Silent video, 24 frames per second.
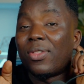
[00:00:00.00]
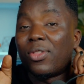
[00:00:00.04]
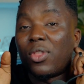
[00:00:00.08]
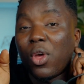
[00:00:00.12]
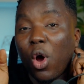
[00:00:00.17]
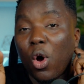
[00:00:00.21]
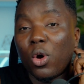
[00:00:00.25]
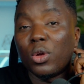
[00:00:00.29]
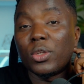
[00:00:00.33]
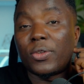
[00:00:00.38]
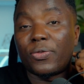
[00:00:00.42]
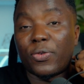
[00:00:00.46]

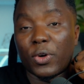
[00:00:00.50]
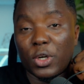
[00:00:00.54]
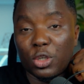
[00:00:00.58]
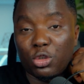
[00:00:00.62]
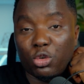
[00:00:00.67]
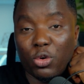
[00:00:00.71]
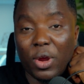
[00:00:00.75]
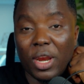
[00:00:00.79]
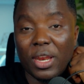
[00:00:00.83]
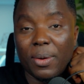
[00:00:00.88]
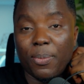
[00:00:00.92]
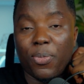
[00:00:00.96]
those for the
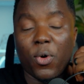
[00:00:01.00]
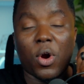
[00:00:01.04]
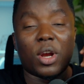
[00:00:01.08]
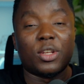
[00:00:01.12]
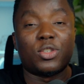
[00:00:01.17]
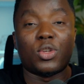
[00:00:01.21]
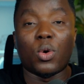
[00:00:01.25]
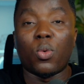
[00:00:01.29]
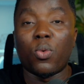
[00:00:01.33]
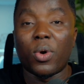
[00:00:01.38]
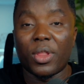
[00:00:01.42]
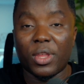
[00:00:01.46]
training
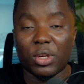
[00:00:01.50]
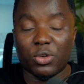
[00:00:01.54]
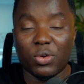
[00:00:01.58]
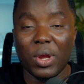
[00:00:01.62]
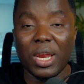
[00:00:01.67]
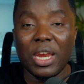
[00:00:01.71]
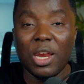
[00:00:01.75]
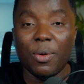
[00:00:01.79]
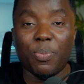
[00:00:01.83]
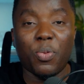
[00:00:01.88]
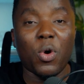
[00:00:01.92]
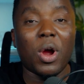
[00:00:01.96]
part. So with the
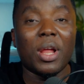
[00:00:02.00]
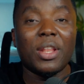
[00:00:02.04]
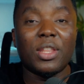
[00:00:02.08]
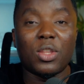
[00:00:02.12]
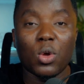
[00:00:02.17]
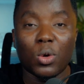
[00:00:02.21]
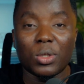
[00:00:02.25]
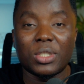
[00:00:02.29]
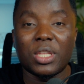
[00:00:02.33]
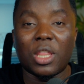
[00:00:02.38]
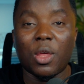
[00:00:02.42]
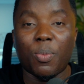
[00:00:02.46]
training part,
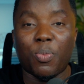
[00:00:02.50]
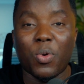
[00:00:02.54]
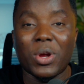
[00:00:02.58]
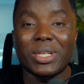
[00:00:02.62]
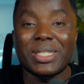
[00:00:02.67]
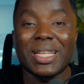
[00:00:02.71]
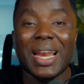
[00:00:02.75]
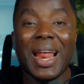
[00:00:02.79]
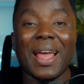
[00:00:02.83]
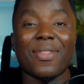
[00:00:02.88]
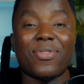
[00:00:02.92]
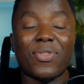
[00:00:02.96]
those are the
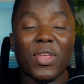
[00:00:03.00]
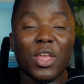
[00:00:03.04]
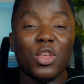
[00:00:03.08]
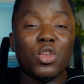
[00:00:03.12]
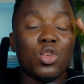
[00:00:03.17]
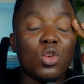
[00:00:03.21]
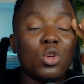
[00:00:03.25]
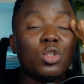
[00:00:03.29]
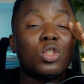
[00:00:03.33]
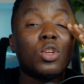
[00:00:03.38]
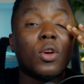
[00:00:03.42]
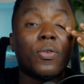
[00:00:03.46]
points that I think
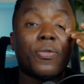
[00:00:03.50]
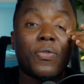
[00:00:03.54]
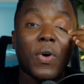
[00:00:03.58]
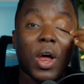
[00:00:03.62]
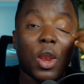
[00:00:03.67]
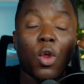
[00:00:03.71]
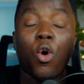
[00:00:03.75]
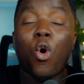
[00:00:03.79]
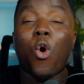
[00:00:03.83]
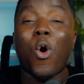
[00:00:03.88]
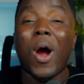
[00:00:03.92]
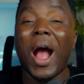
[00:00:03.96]
you should
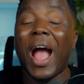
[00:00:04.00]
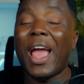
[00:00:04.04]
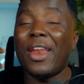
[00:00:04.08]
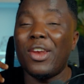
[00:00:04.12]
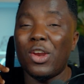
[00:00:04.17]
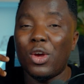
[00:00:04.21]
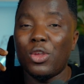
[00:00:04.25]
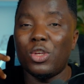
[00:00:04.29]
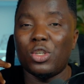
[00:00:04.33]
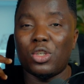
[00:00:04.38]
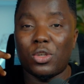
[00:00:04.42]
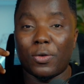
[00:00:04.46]
follow or I
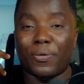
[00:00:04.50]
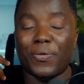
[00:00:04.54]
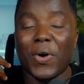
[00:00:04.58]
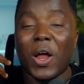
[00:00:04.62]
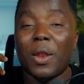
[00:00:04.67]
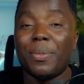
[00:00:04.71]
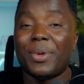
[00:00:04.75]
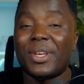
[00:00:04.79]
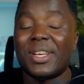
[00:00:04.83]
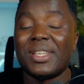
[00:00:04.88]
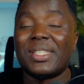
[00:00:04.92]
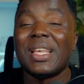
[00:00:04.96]
know you should
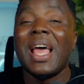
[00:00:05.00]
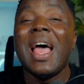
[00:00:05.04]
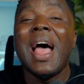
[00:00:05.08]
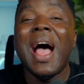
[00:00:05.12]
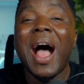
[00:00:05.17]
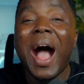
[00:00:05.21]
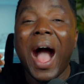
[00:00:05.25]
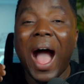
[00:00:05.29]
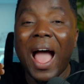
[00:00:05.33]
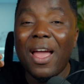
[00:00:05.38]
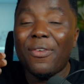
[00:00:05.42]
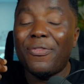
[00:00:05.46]
follow because
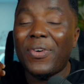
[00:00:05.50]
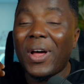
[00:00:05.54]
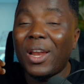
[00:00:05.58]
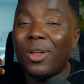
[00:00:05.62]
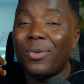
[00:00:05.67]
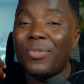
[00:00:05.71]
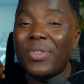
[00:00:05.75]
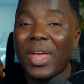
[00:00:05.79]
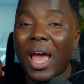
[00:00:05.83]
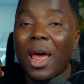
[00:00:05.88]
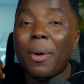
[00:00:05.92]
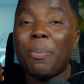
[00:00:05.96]
I
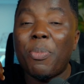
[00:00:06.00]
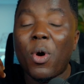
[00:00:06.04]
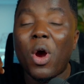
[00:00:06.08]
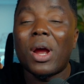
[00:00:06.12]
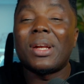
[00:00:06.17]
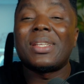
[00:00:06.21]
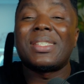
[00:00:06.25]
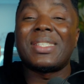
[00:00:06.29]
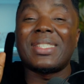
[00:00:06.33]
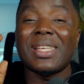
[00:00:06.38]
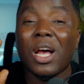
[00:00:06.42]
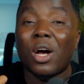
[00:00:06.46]
followed that
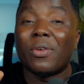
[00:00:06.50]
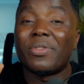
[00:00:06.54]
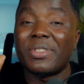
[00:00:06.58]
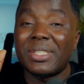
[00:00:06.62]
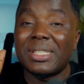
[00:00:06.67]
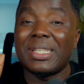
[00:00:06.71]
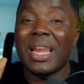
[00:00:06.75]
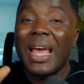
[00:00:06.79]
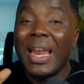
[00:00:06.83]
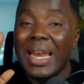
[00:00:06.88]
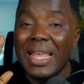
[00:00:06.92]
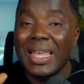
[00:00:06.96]
part
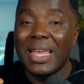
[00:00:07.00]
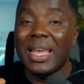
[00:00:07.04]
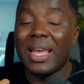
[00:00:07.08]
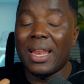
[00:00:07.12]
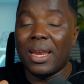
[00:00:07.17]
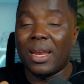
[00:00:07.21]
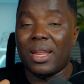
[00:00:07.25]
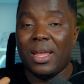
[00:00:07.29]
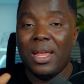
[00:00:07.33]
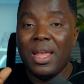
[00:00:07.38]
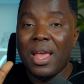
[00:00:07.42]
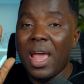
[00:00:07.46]

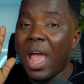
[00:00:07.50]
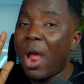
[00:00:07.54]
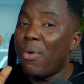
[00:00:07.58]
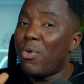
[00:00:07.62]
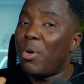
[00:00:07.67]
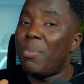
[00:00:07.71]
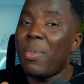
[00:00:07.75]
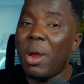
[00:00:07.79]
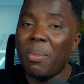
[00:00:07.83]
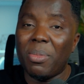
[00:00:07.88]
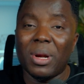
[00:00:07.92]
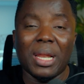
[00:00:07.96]
self-steadying. And
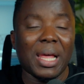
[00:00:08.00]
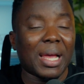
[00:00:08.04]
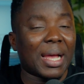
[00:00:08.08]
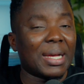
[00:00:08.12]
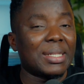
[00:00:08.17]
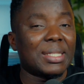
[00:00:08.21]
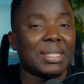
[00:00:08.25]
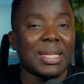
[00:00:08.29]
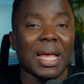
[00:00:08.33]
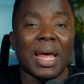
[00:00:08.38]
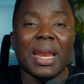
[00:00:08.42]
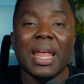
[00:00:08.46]
remember, like
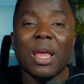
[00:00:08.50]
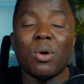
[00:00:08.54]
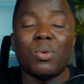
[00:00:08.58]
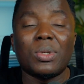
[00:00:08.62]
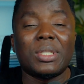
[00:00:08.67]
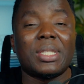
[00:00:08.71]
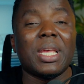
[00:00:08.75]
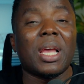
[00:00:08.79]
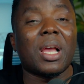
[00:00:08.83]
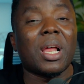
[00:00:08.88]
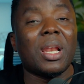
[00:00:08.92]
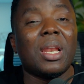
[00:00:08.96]
I said, it
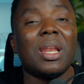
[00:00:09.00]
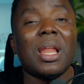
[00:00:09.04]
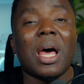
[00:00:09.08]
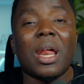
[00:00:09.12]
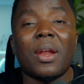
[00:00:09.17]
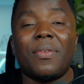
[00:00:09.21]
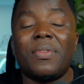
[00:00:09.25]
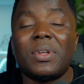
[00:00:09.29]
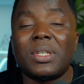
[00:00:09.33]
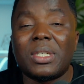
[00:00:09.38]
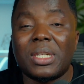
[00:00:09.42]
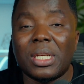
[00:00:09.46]
will take a
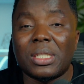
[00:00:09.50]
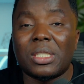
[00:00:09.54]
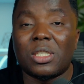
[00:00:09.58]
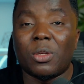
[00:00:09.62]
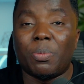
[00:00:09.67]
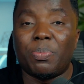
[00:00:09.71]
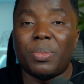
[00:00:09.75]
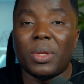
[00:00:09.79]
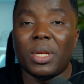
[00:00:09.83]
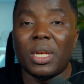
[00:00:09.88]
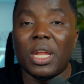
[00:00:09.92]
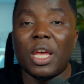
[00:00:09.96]
lot of
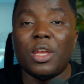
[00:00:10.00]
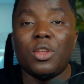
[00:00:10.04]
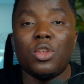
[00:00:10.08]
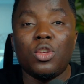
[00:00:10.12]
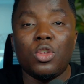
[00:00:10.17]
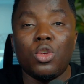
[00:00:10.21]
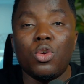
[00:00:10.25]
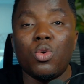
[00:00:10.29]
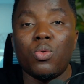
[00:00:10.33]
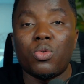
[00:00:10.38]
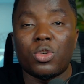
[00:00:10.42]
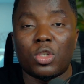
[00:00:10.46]
discipline and
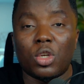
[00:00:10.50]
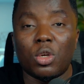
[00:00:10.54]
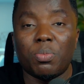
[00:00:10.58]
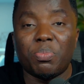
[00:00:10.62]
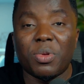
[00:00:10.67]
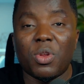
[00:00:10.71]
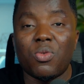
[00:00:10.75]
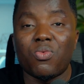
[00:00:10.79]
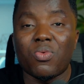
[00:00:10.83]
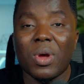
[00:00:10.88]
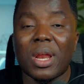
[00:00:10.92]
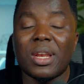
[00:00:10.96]
you should
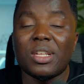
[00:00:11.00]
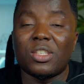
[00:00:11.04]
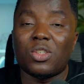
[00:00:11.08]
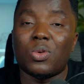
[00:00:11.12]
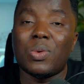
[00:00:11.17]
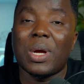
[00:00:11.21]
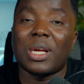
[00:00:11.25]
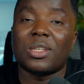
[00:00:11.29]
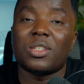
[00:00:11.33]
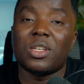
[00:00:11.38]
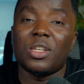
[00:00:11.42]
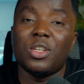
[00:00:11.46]
be ready
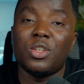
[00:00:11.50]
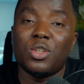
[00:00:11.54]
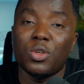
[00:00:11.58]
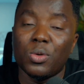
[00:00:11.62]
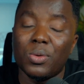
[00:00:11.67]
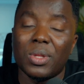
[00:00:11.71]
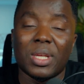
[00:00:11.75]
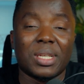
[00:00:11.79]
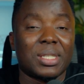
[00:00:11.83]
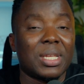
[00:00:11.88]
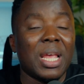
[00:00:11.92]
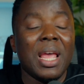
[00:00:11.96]
to actually
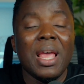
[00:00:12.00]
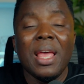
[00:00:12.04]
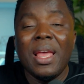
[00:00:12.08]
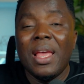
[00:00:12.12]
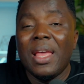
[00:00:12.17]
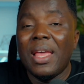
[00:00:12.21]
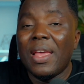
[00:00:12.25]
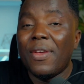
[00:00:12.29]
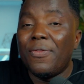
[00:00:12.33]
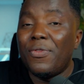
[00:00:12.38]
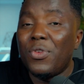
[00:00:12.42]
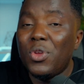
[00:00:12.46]
do this.
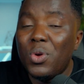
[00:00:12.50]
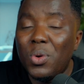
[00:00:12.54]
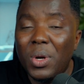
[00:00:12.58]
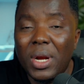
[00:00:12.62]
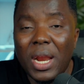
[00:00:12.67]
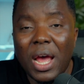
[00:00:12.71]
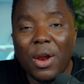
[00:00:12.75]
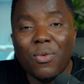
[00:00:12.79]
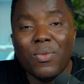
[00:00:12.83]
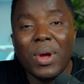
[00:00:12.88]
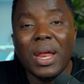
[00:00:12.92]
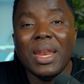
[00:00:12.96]
If you are
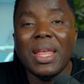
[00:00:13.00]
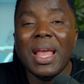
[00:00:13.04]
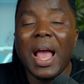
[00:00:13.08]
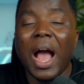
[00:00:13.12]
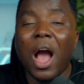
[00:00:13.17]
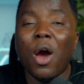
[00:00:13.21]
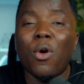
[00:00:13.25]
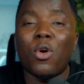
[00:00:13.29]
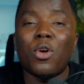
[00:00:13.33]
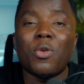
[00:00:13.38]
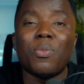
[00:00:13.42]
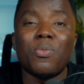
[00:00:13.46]
not ready,
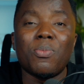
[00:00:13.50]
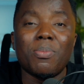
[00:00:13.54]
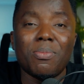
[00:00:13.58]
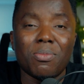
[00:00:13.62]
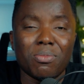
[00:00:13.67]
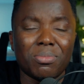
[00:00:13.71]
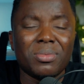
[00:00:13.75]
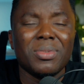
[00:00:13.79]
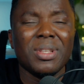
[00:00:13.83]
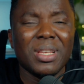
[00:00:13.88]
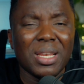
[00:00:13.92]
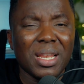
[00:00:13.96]
I would
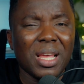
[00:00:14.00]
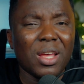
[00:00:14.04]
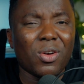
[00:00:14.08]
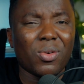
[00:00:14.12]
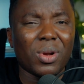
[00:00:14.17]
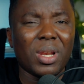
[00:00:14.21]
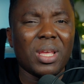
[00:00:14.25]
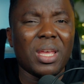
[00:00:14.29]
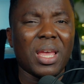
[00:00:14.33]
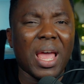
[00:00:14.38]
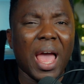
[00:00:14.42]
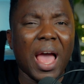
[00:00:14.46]

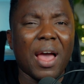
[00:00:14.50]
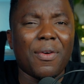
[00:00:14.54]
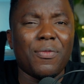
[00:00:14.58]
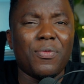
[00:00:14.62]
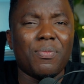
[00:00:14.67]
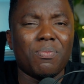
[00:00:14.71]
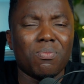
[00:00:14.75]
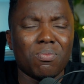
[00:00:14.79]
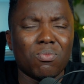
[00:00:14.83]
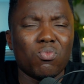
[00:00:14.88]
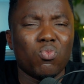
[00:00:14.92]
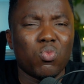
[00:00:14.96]
literally have
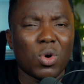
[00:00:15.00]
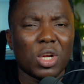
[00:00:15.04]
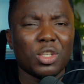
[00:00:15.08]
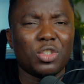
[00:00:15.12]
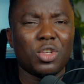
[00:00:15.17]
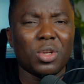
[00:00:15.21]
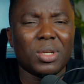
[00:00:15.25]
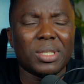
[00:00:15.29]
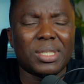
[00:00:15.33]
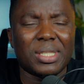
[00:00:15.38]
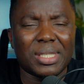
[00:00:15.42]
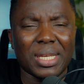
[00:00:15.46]

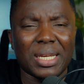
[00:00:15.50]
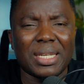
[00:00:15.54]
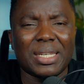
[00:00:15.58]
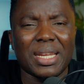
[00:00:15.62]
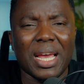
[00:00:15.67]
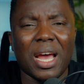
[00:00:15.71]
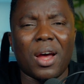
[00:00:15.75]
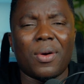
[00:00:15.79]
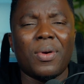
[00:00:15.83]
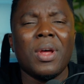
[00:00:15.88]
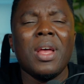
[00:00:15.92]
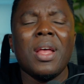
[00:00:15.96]
want you to sit
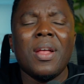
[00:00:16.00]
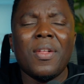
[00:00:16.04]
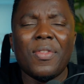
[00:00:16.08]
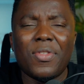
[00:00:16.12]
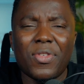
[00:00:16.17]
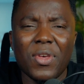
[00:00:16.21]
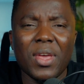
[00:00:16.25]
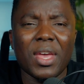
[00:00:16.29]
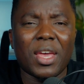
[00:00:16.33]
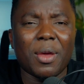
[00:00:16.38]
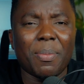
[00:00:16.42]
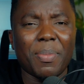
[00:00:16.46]
down,
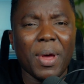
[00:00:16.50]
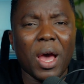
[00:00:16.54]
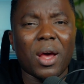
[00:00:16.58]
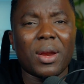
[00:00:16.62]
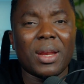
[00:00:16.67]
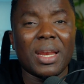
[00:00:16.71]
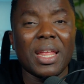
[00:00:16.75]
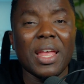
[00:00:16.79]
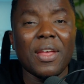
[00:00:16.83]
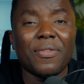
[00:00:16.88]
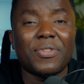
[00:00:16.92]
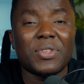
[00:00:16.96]
think about
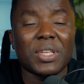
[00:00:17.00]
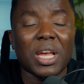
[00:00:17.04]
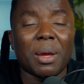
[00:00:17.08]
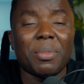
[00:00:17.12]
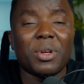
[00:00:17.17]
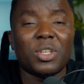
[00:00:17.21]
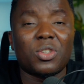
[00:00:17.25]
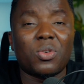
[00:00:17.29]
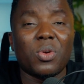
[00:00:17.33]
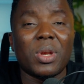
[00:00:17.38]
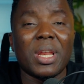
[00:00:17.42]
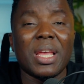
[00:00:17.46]
it if
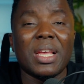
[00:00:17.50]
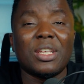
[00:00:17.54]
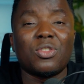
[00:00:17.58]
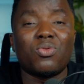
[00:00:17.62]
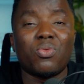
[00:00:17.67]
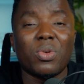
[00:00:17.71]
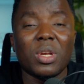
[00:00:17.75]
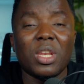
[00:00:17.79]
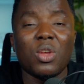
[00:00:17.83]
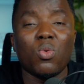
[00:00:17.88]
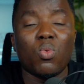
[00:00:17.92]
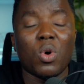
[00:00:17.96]
cybersecurity is
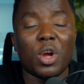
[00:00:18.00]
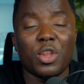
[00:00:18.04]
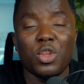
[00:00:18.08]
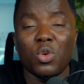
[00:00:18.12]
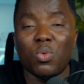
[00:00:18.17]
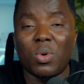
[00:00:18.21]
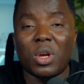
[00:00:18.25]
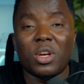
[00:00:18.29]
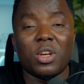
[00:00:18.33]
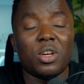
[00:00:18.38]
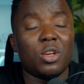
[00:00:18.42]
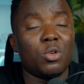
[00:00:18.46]
really what
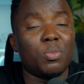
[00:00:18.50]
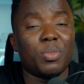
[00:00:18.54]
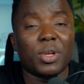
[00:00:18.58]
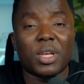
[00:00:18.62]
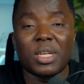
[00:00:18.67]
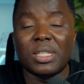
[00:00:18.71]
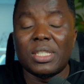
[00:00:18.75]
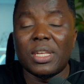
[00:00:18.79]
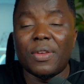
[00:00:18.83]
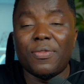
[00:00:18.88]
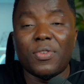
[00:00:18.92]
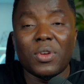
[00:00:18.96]
you want to do.
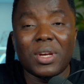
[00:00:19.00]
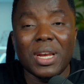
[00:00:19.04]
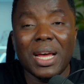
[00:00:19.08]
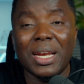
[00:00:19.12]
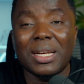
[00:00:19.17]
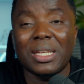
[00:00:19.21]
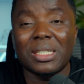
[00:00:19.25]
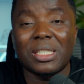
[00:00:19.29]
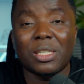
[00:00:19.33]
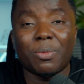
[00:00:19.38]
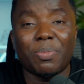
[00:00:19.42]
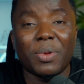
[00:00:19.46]
Because if you're
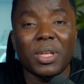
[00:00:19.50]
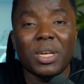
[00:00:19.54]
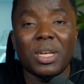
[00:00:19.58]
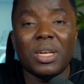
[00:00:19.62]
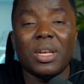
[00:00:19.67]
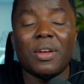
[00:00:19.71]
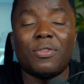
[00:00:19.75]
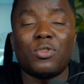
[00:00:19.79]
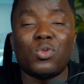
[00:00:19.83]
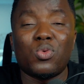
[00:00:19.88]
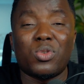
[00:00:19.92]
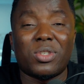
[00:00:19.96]
not disciplined
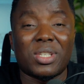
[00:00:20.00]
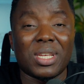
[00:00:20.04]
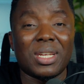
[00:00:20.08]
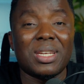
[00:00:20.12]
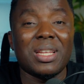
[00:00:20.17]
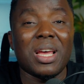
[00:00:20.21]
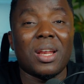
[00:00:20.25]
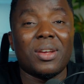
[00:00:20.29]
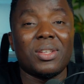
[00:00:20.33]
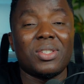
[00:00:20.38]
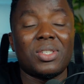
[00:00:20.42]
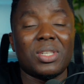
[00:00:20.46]
enough to sit
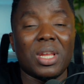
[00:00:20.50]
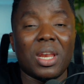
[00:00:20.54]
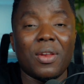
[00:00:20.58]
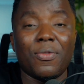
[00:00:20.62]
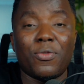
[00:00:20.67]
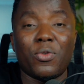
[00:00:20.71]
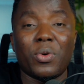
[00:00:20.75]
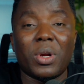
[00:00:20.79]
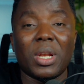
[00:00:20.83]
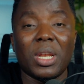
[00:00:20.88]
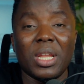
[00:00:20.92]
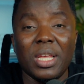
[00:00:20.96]
down and study
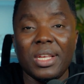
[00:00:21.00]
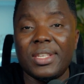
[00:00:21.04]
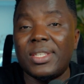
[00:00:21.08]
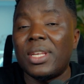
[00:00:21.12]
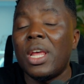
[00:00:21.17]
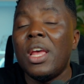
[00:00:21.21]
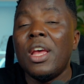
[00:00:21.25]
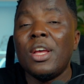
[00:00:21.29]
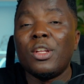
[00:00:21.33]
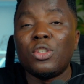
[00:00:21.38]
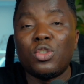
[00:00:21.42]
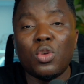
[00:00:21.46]
for at
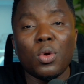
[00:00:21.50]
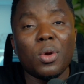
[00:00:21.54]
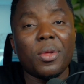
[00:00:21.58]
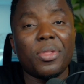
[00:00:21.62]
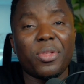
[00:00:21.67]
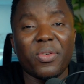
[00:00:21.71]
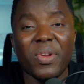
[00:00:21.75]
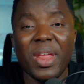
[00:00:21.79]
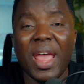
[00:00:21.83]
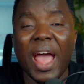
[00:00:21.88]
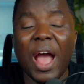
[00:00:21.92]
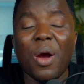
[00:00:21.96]
least two to
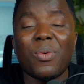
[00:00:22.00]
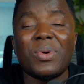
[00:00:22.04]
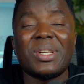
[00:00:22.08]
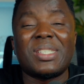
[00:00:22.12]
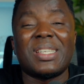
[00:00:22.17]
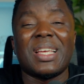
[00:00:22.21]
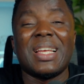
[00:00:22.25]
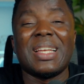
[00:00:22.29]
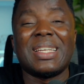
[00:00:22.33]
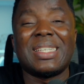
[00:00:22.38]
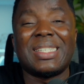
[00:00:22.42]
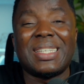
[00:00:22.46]
three
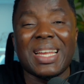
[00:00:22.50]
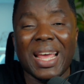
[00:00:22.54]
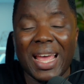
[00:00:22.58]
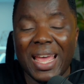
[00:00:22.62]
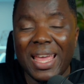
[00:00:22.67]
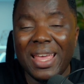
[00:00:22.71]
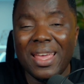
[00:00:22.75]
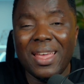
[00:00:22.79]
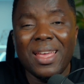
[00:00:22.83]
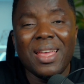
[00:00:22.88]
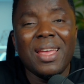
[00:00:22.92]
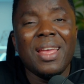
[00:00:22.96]
hours a
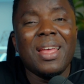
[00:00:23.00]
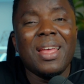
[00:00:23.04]
day,